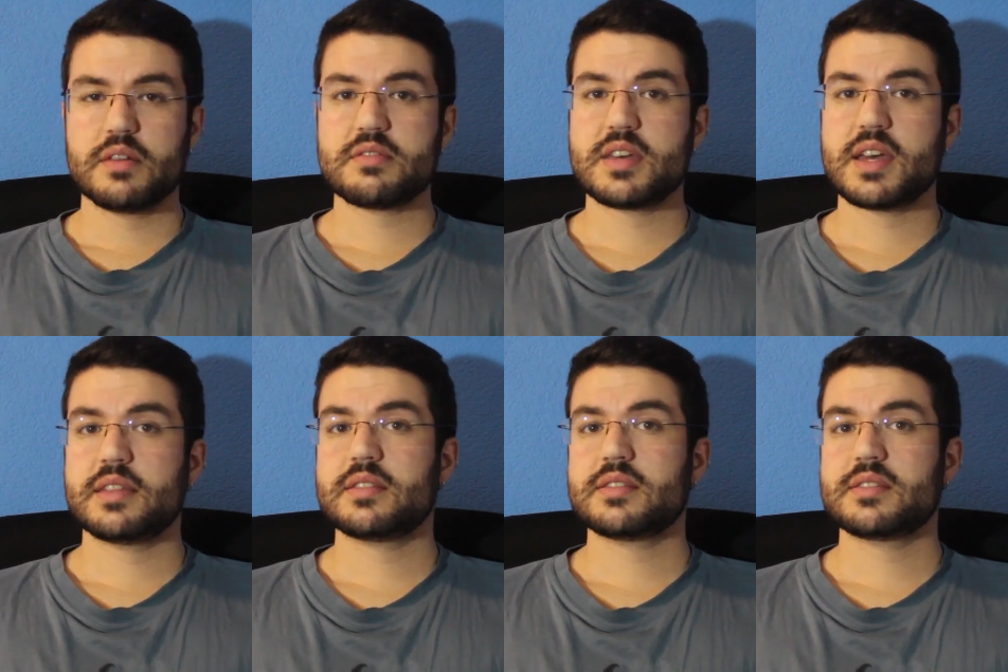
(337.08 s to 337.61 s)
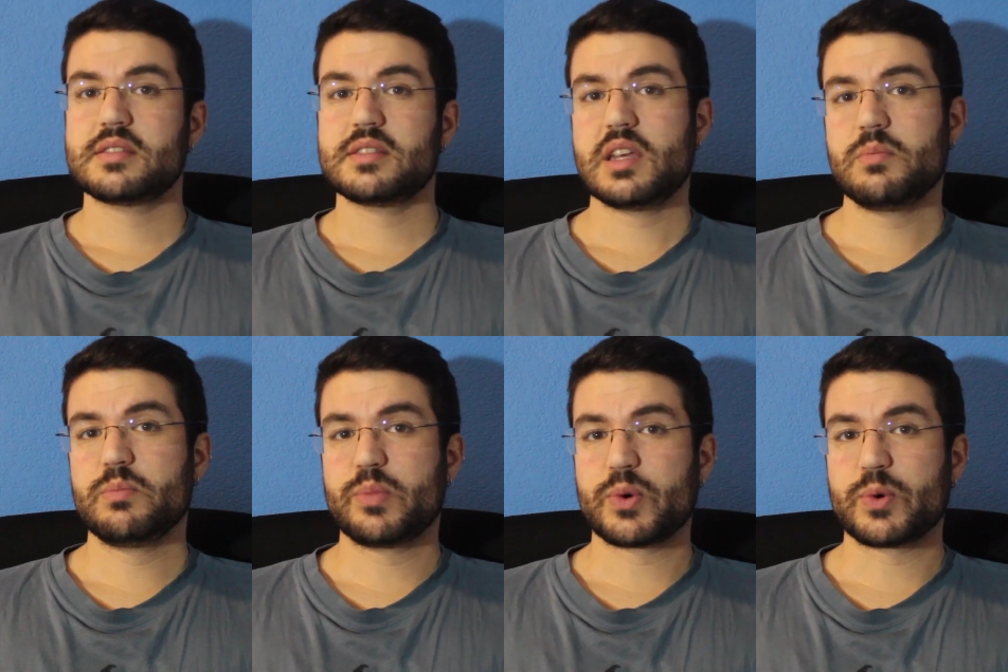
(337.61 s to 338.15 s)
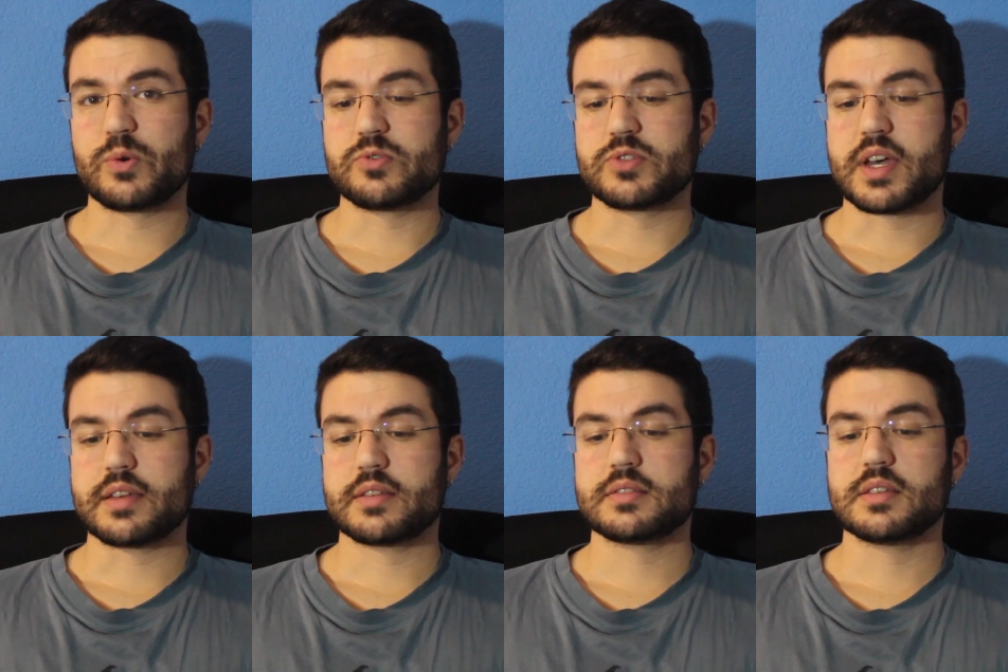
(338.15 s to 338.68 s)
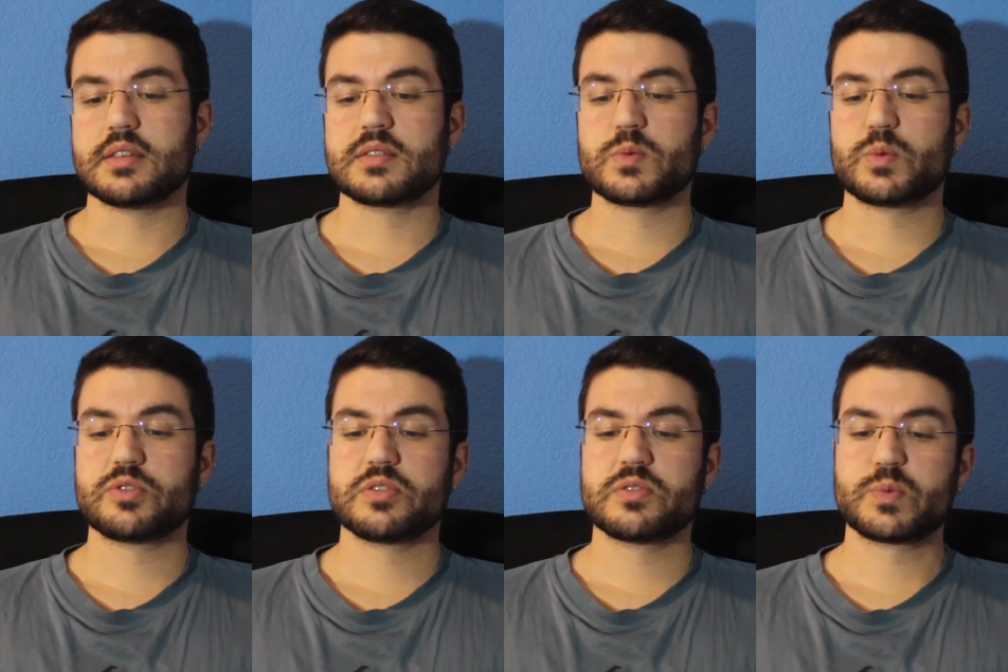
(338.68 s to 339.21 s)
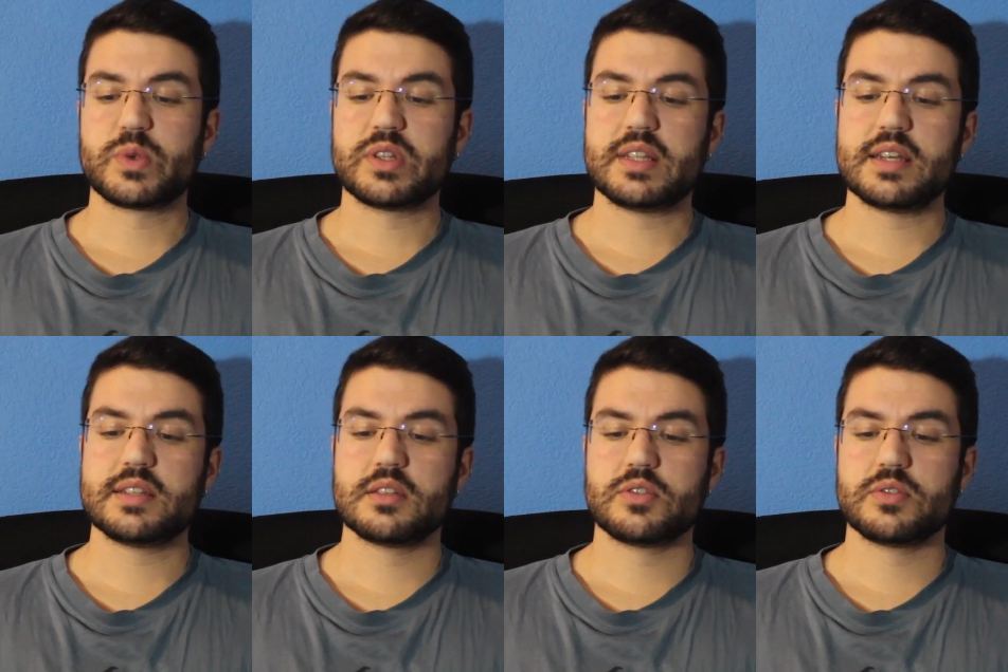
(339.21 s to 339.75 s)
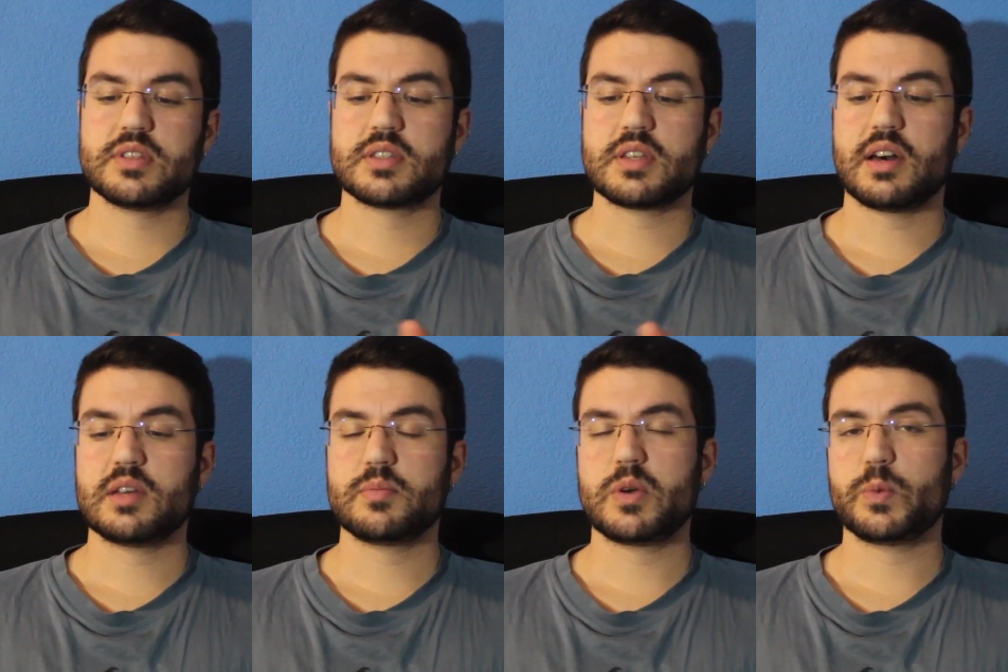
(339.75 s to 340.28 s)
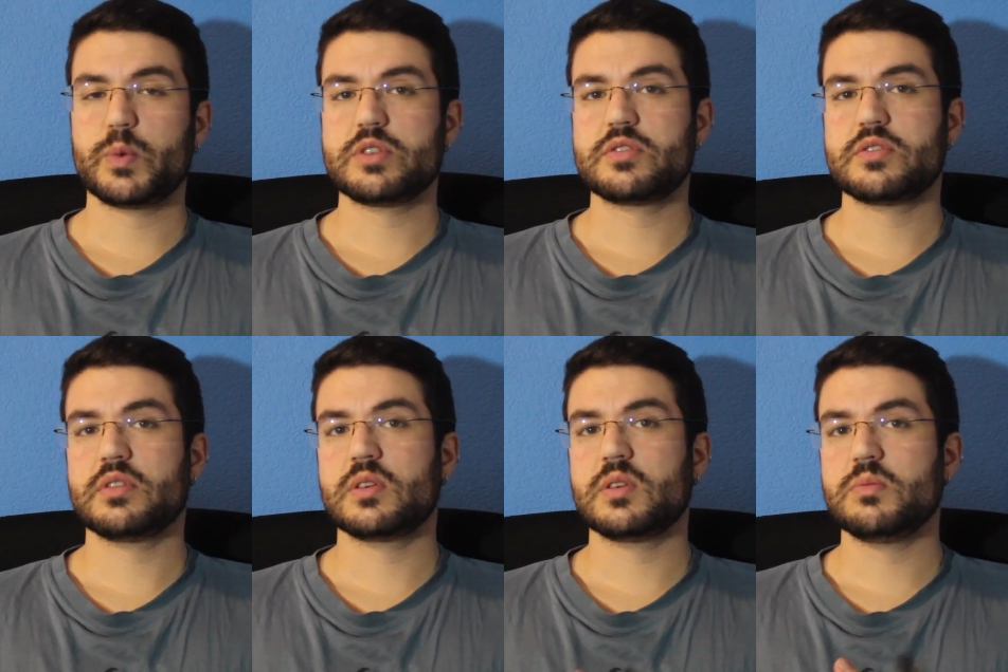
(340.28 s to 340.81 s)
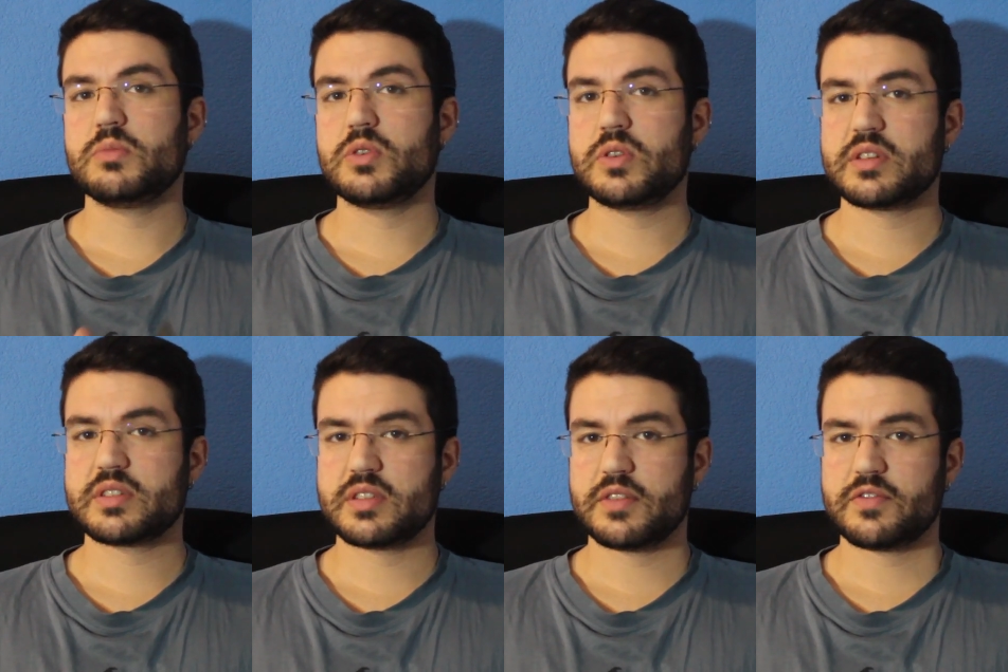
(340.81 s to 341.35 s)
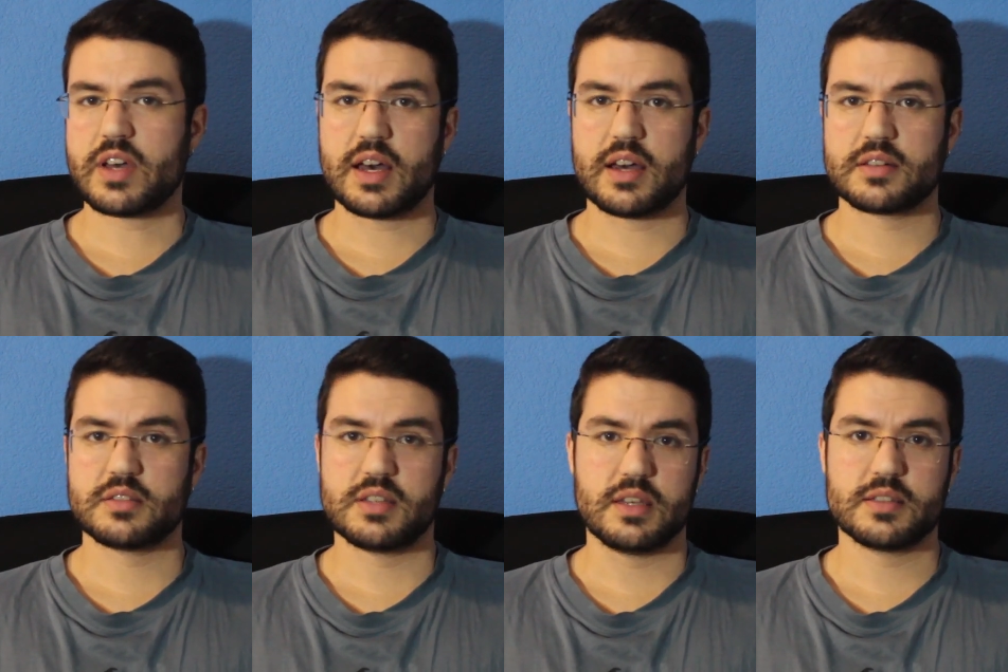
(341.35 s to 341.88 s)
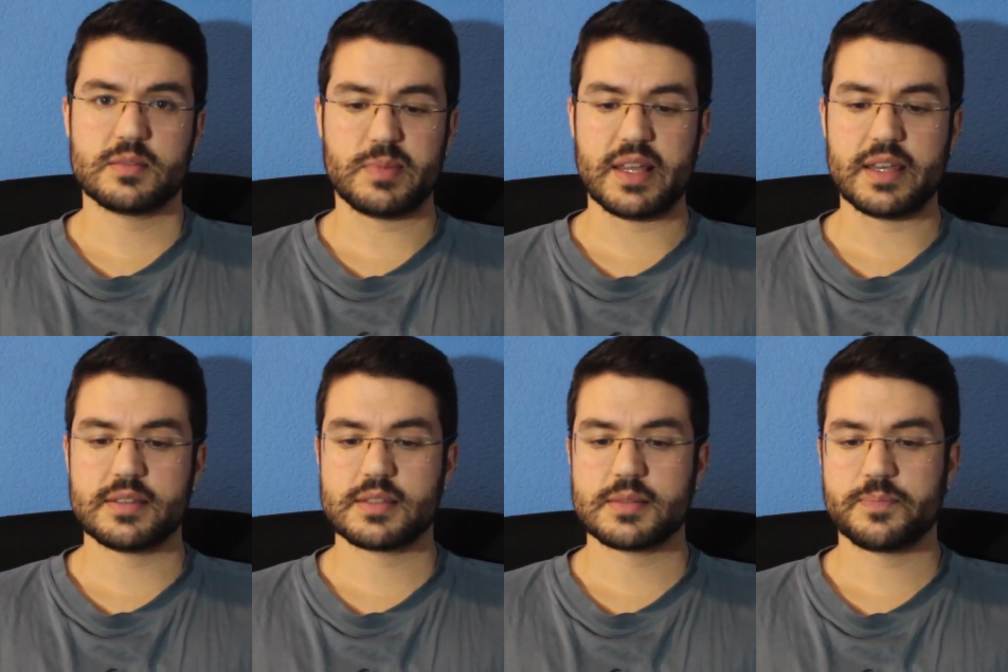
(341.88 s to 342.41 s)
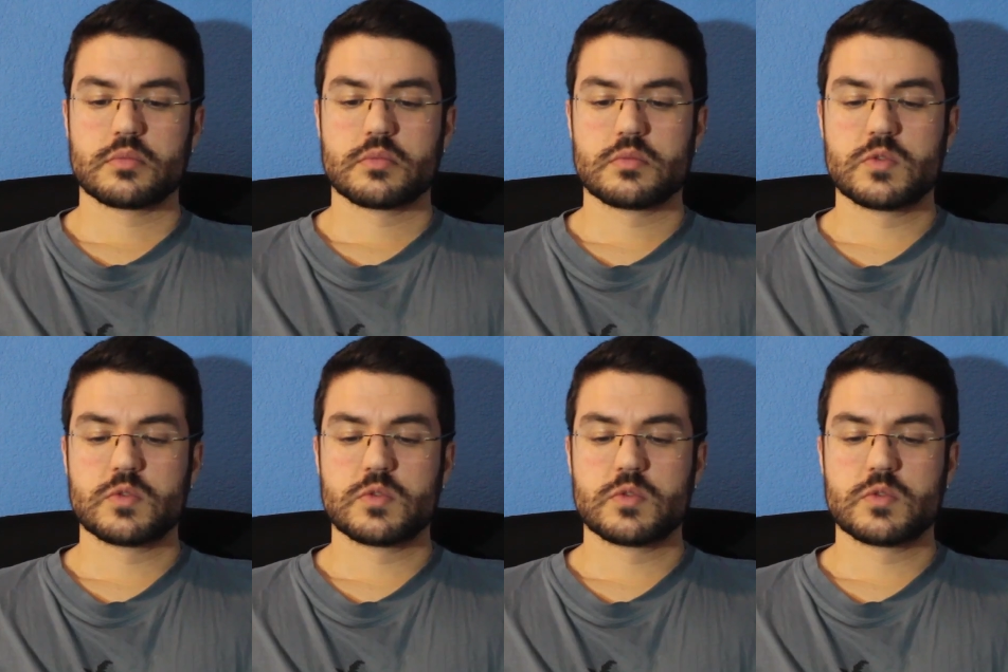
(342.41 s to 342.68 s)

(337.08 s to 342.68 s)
And then there's temporal deixis, which is related to the time at which the communicative act takes place.